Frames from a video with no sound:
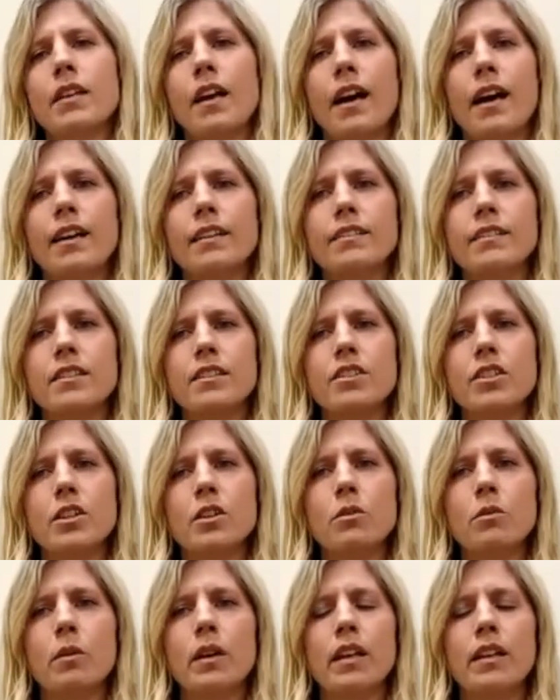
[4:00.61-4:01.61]
that has to
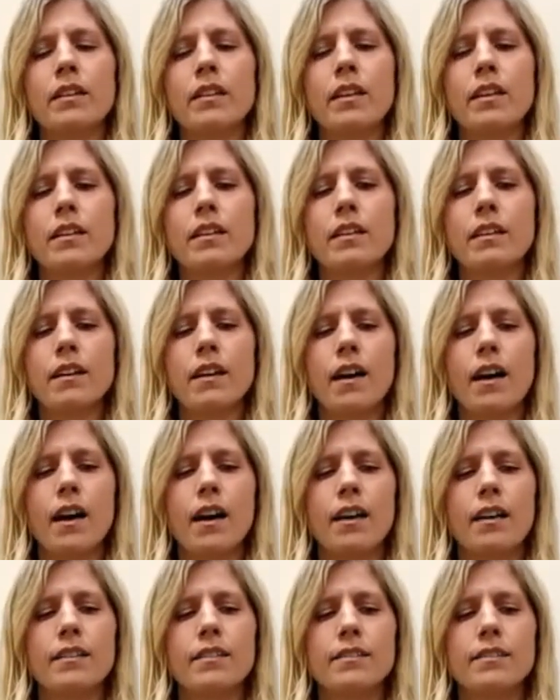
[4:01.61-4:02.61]
do with uh,
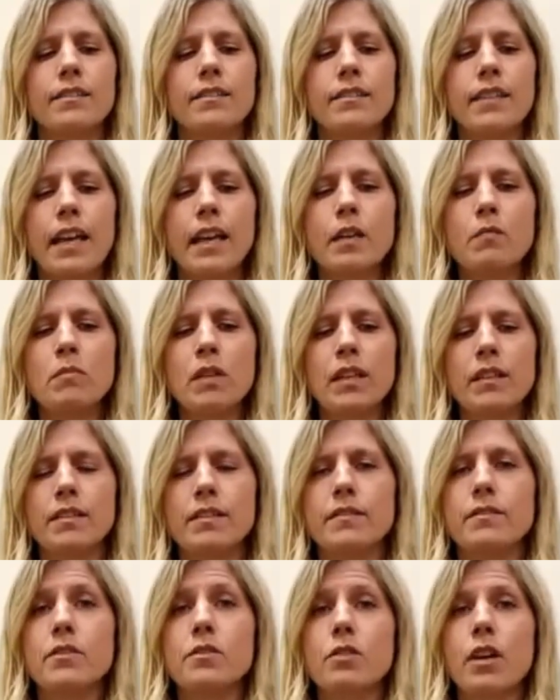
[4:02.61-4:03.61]
sameness
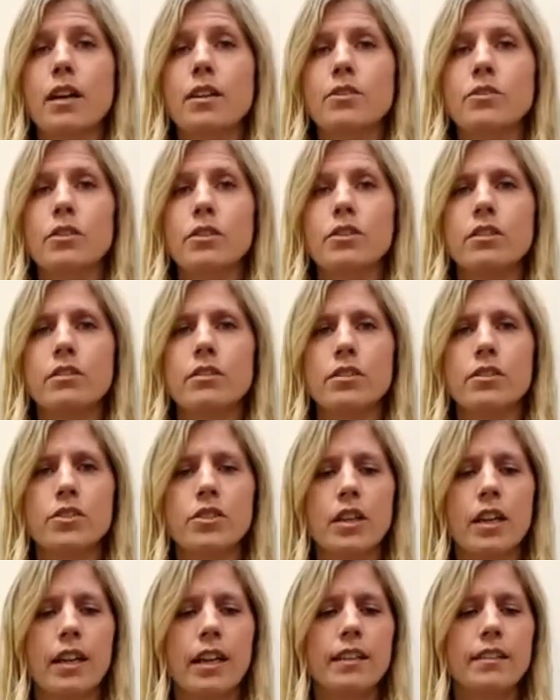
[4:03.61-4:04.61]
of structure due to
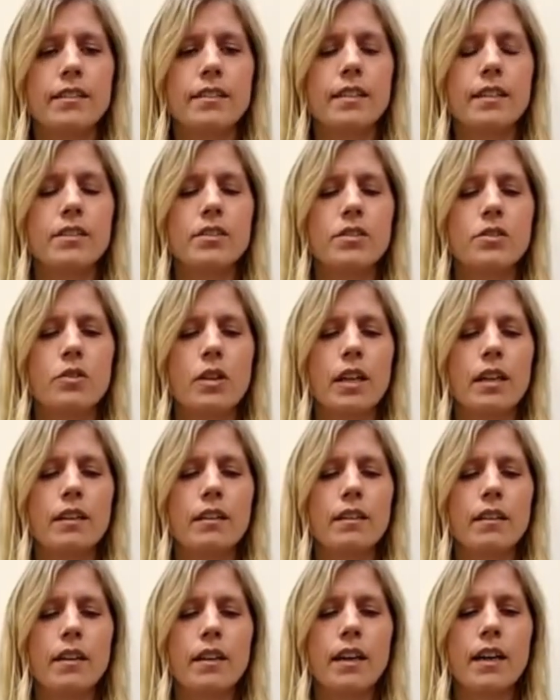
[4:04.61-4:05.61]
shared ancestry,
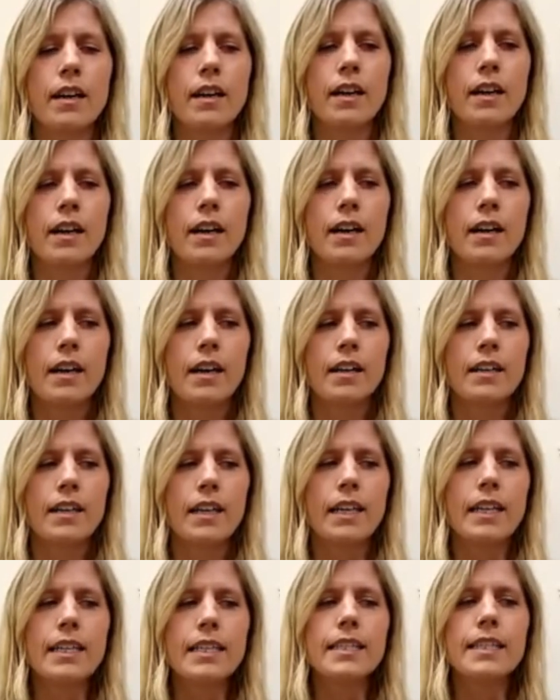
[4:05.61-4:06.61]

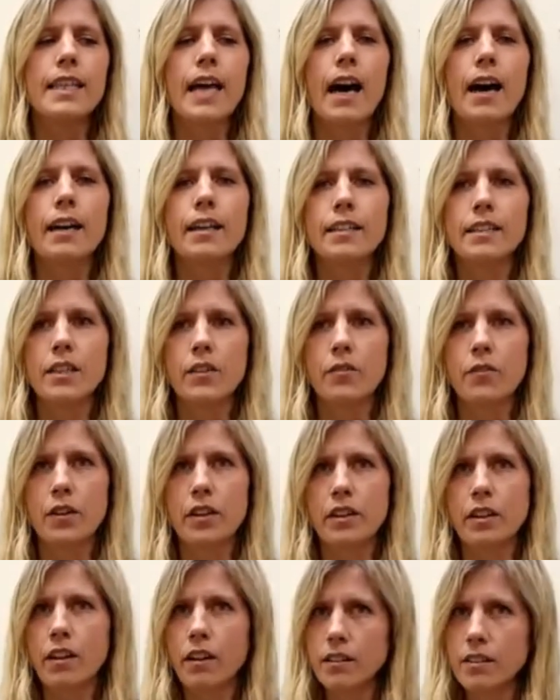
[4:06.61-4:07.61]
is that a
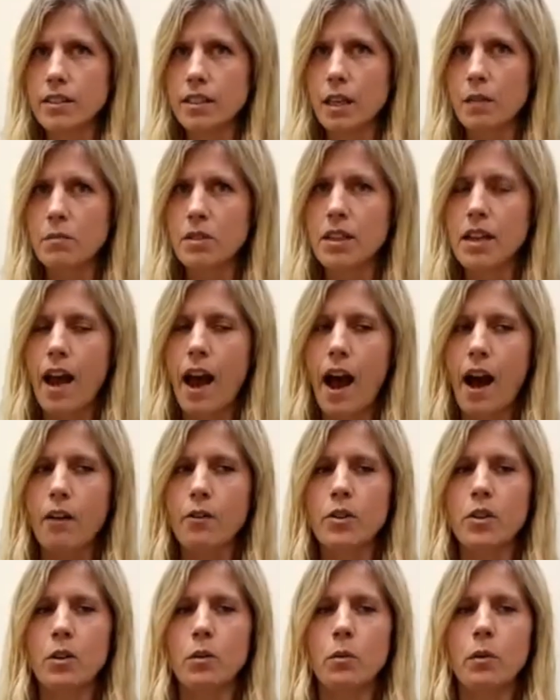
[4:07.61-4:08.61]
different concept now
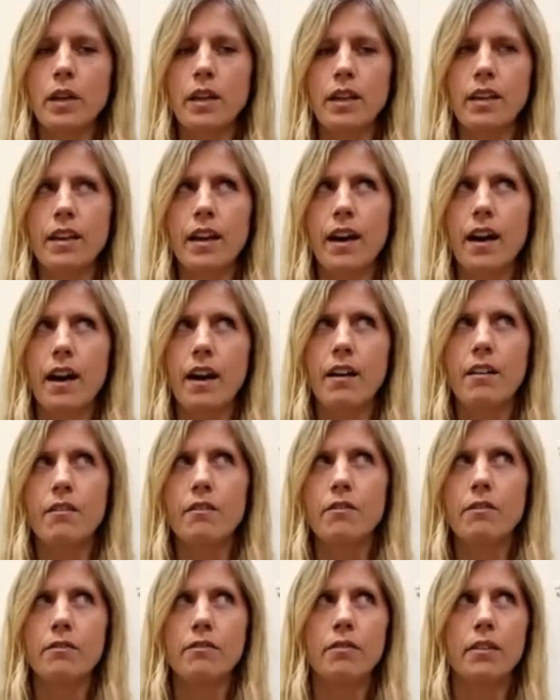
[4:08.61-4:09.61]
that we
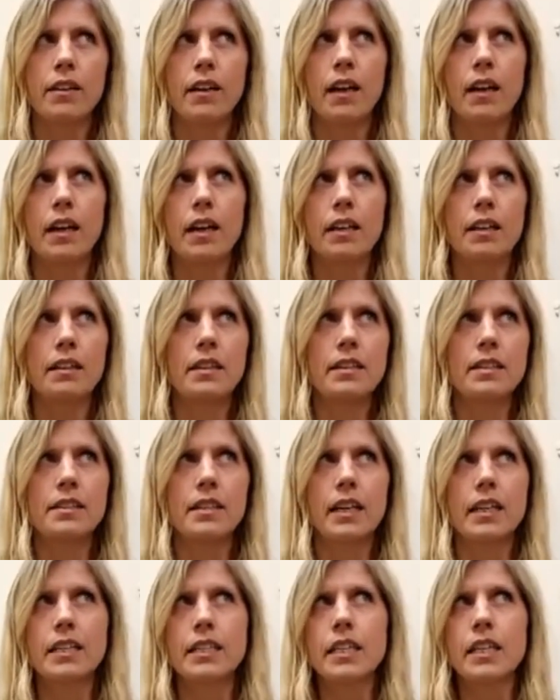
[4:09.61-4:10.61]
have uh, this
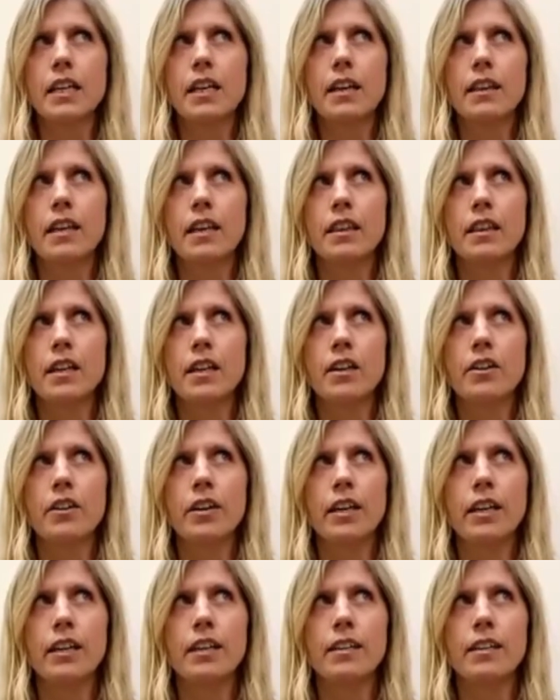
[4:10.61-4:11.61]
idea that
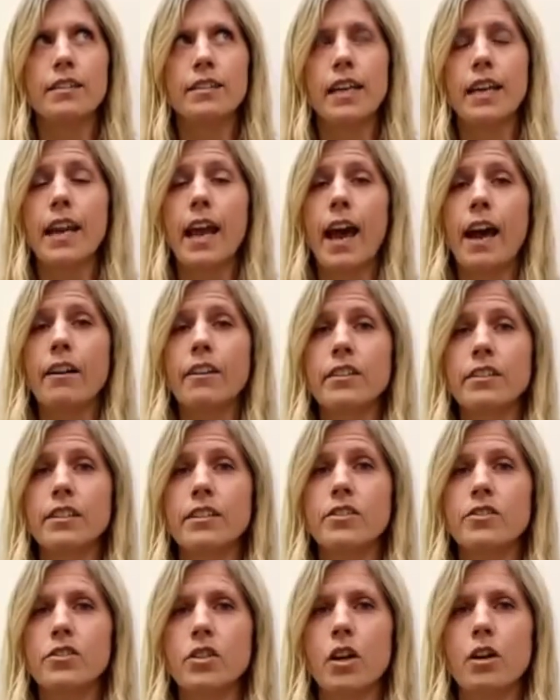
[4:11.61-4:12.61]
there is
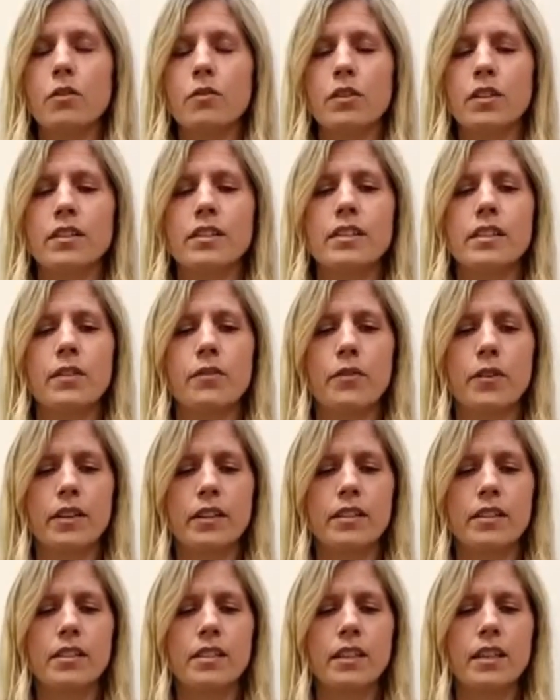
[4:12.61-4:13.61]
inheritance over
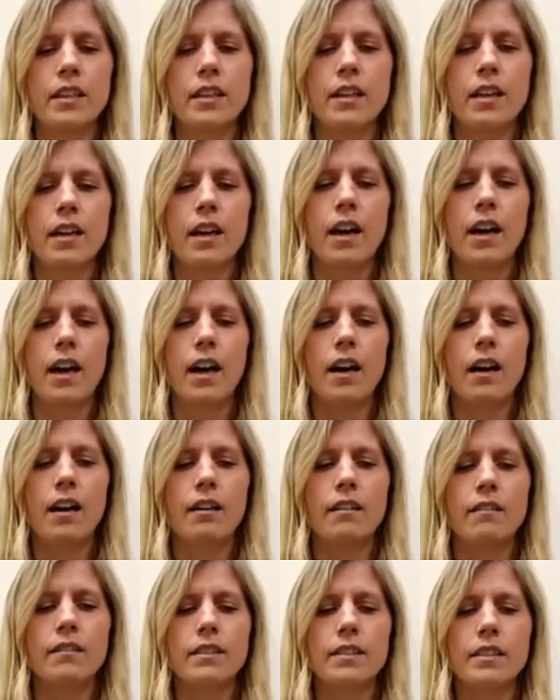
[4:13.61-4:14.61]
different,
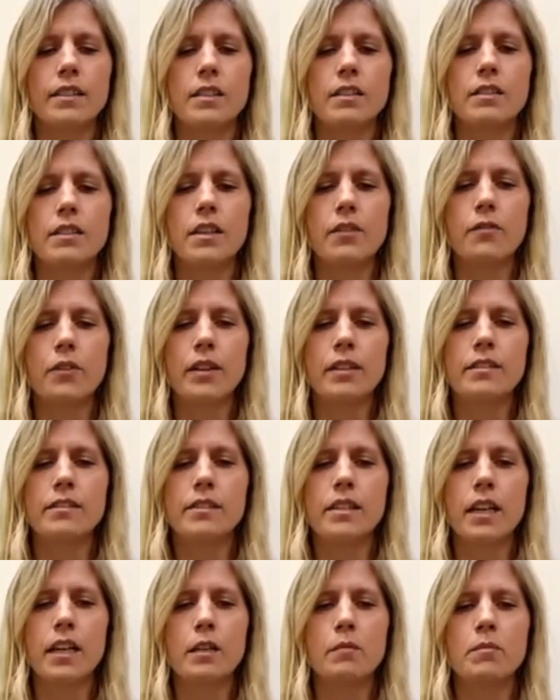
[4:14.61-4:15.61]
uh, different
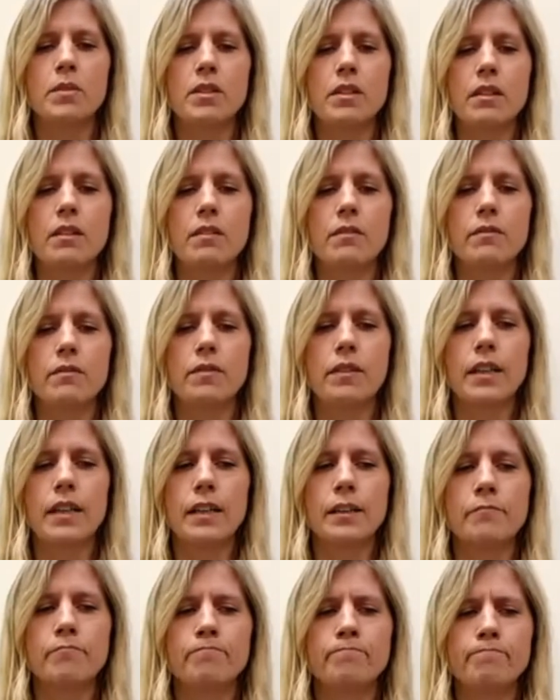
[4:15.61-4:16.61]
types of
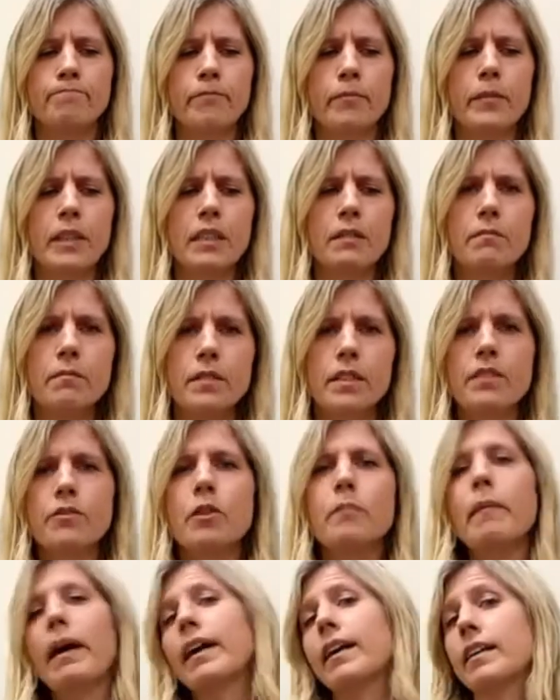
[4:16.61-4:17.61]
um,
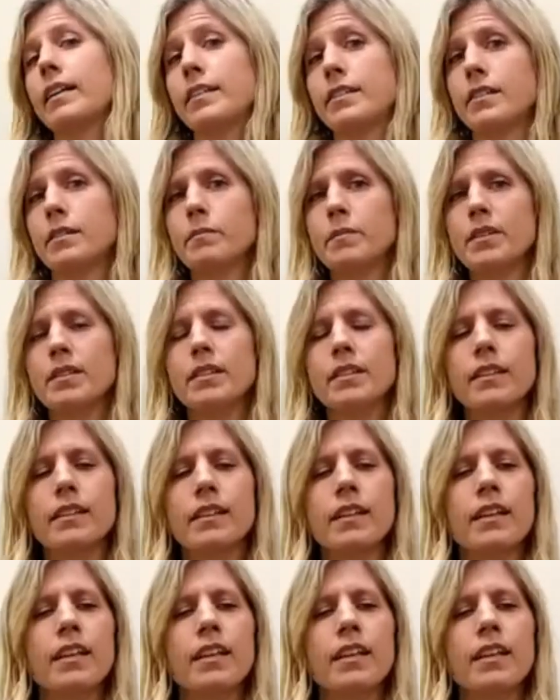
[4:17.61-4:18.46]
different mechanisms?